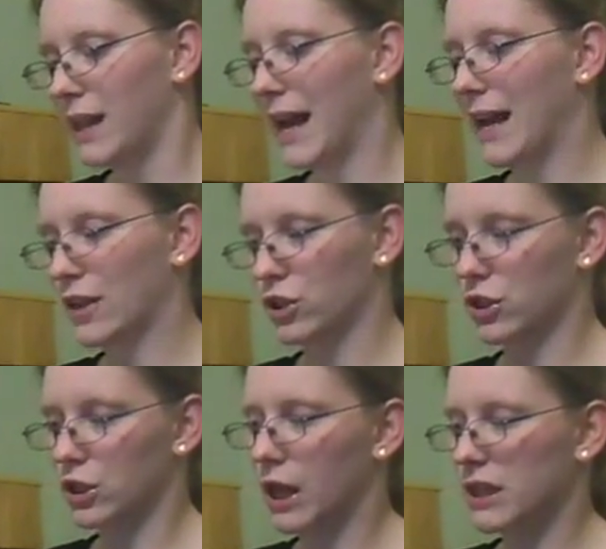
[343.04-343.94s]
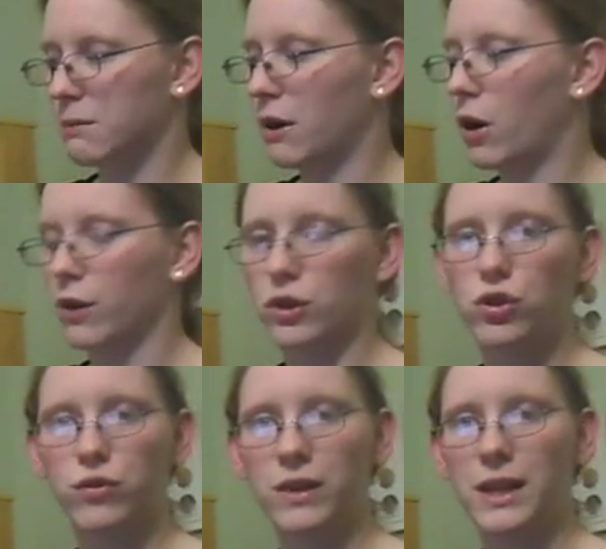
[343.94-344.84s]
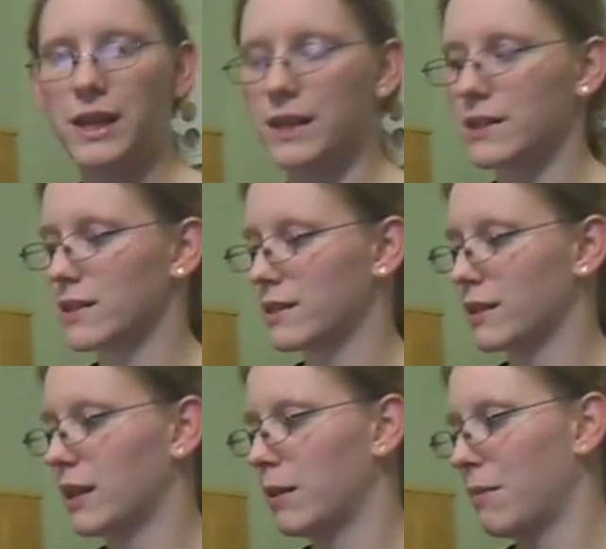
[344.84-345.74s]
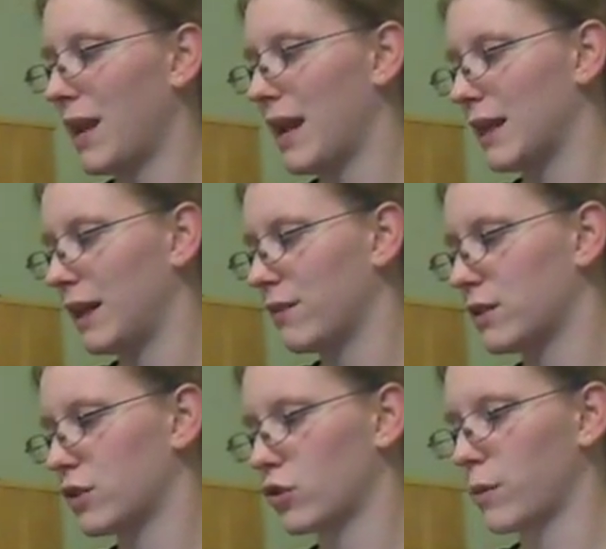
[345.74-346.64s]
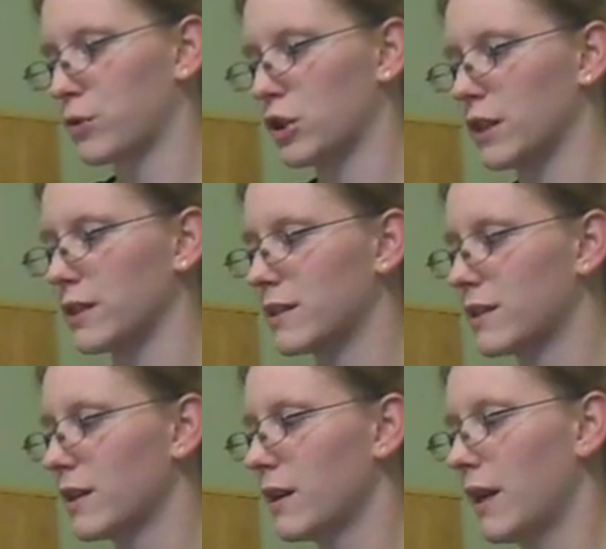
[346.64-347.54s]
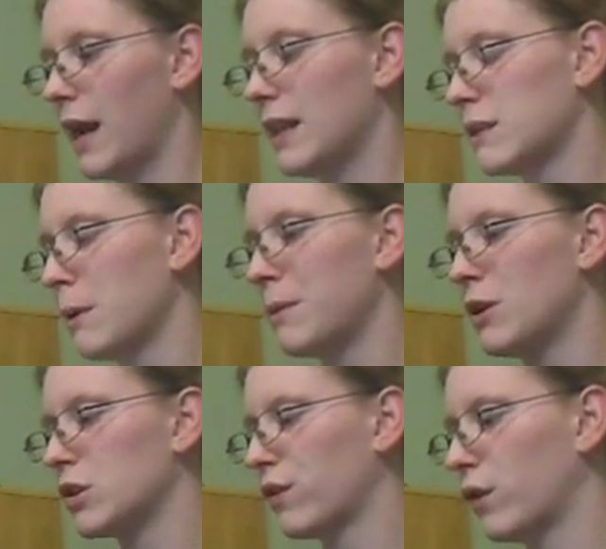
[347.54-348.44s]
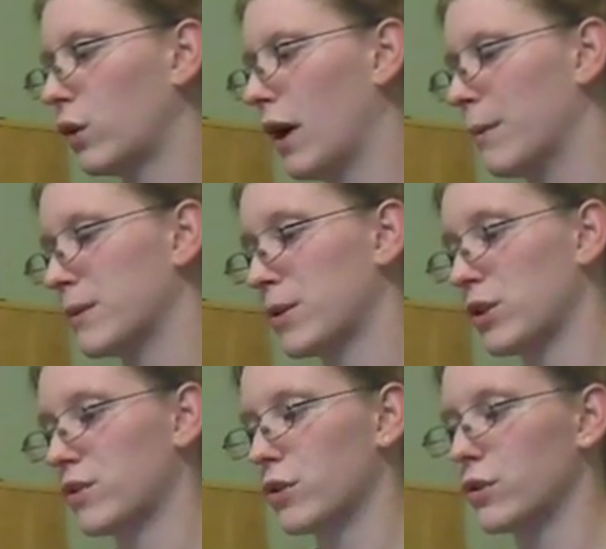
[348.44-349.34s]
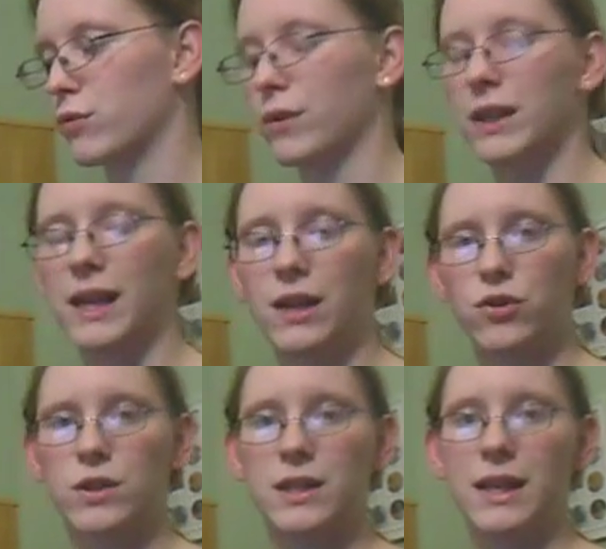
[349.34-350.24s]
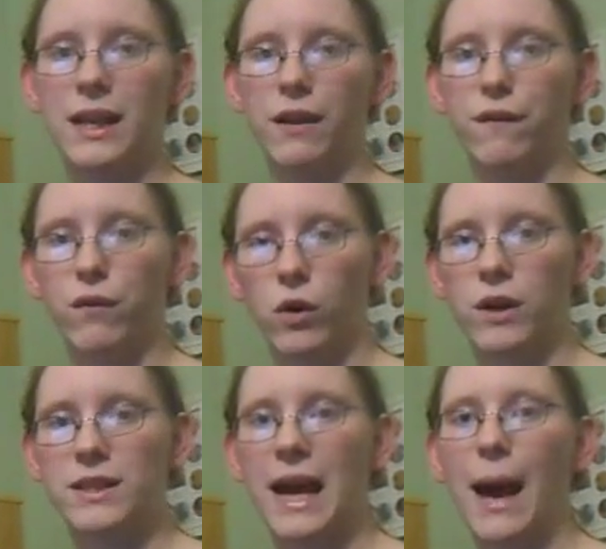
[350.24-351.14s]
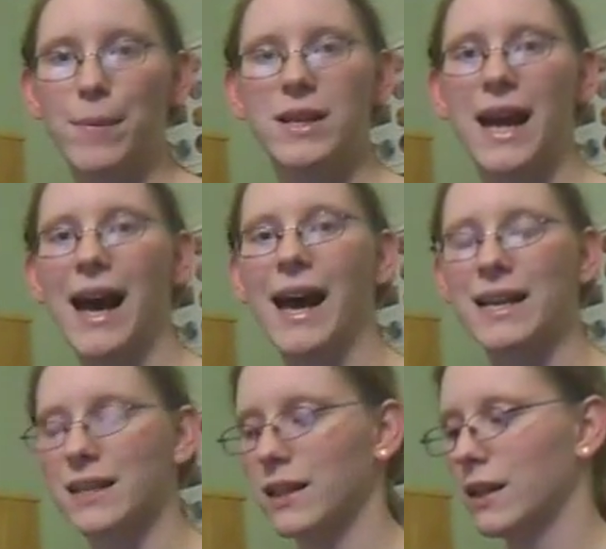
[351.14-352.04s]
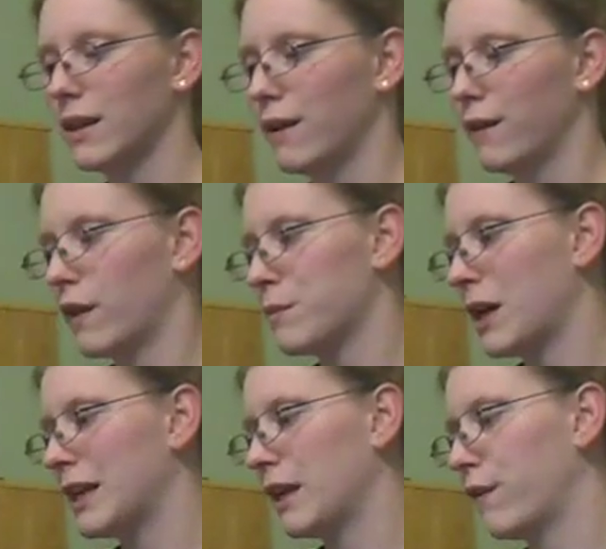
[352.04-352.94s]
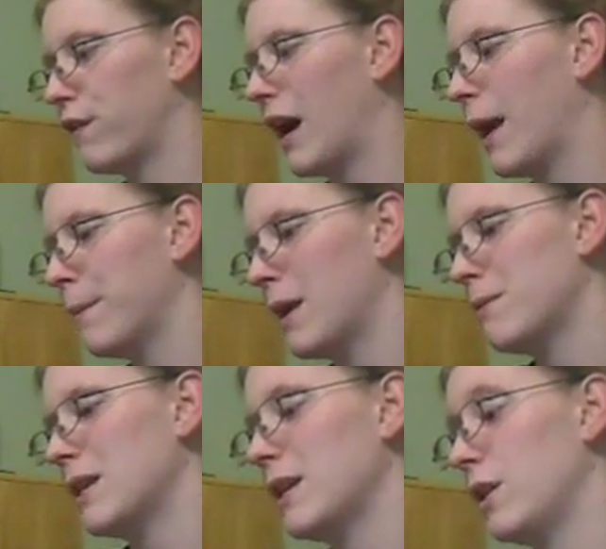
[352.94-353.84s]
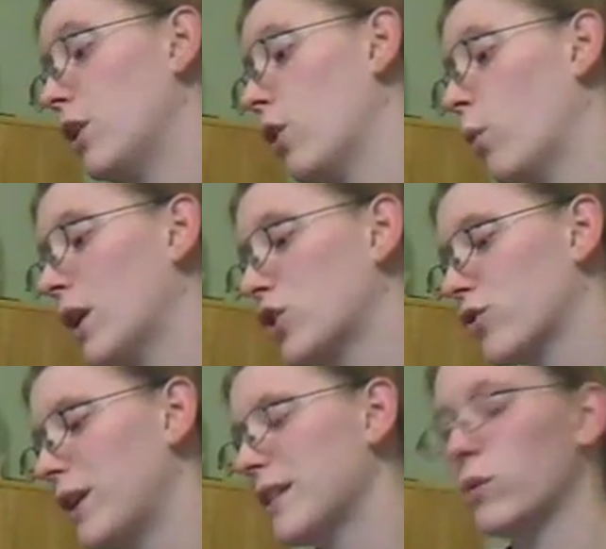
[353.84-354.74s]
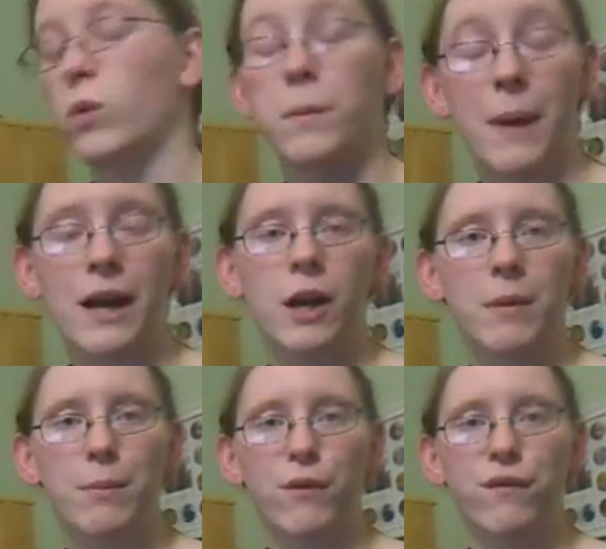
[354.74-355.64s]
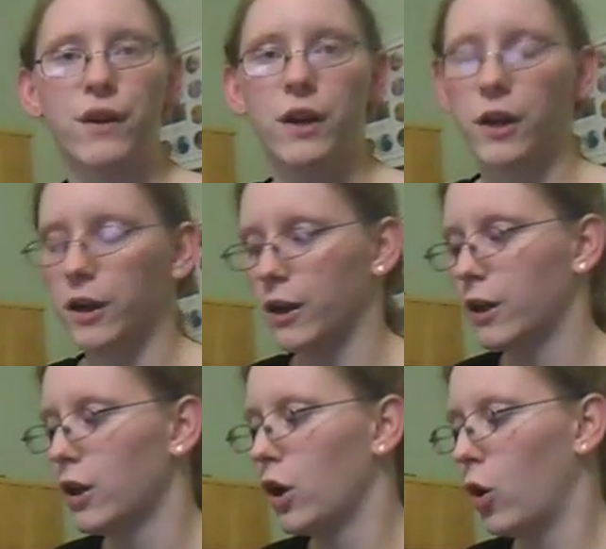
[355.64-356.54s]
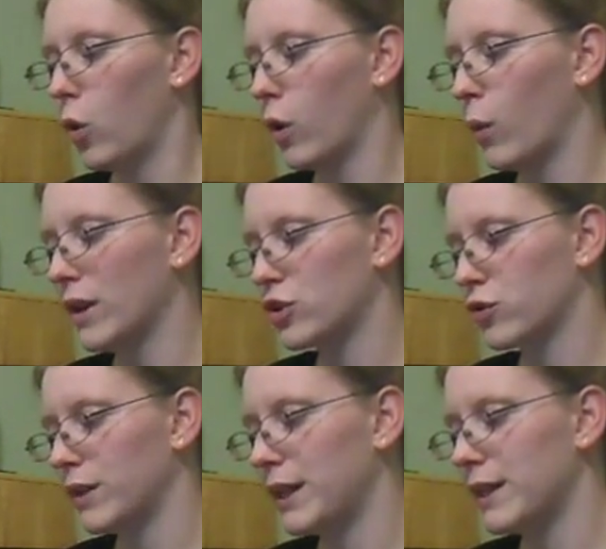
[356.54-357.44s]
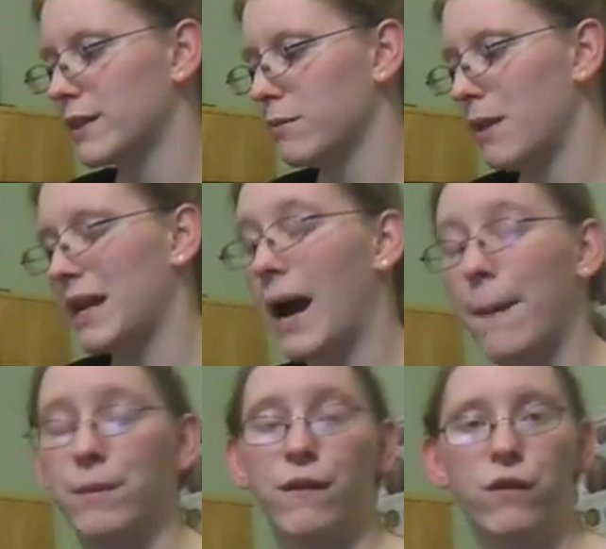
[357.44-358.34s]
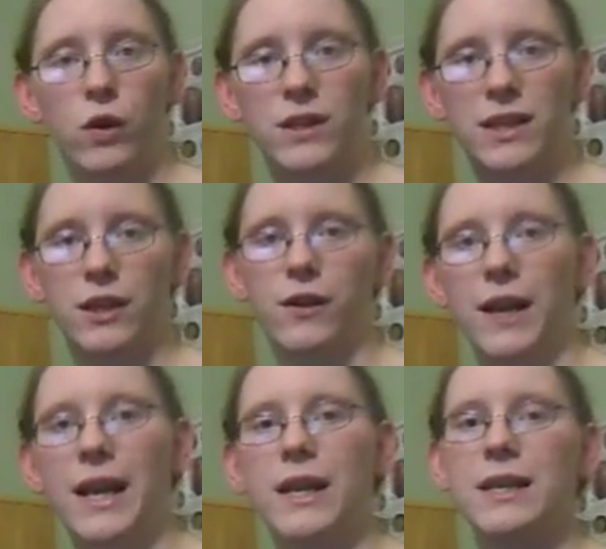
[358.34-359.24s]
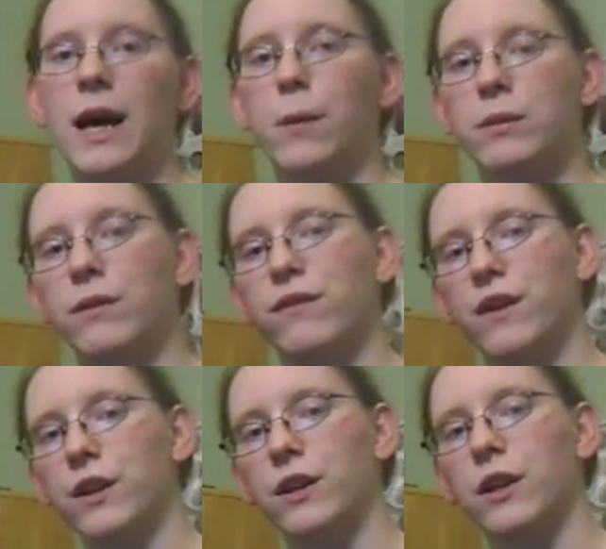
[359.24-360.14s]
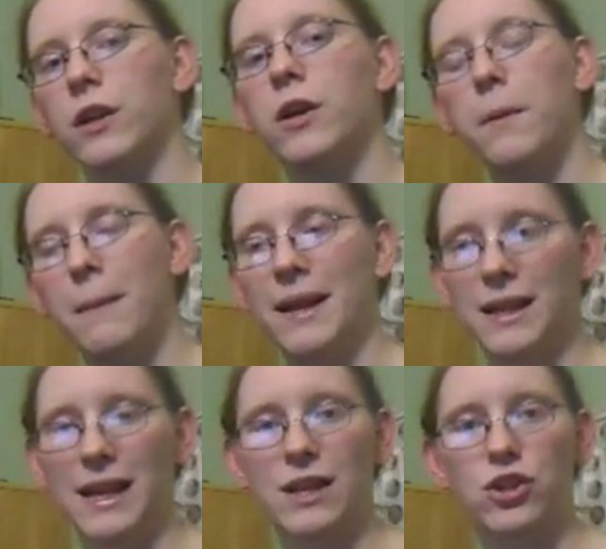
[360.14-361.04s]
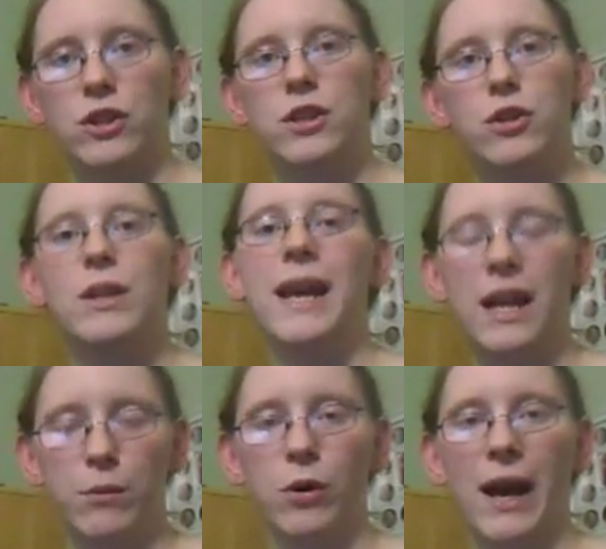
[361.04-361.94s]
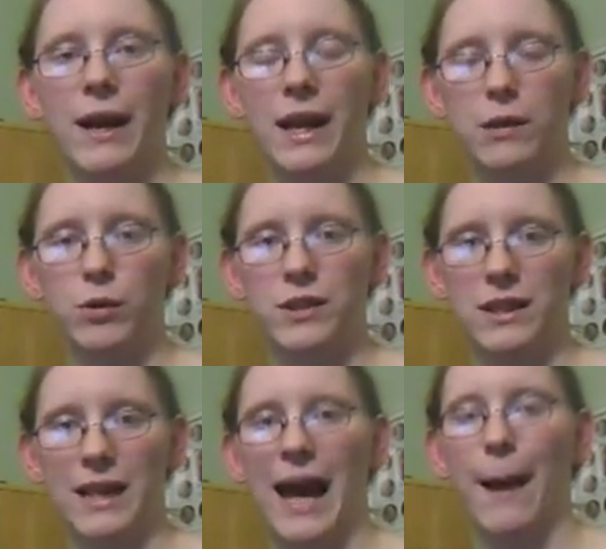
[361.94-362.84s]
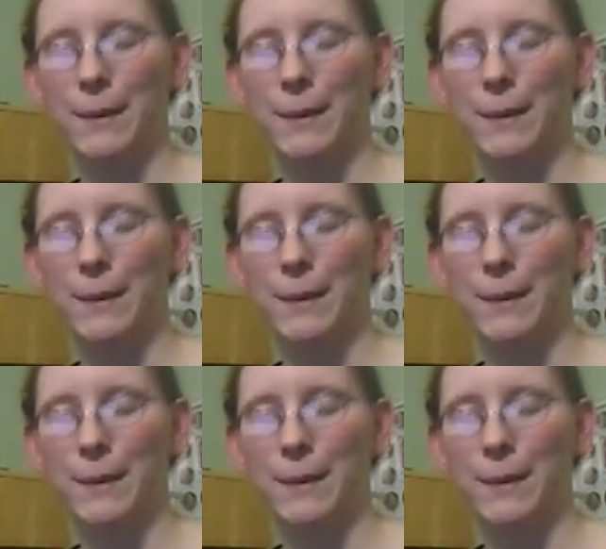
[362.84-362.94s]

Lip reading: That actually just talks about all the trees in Maine and gives descriptions. And this may be useful, especially if students really get interested in the forest habitat, for them to identify maybe, what trees a woodpecker may prefer, or what trees make up the forest that they're in, to help them further make connections to the animals in the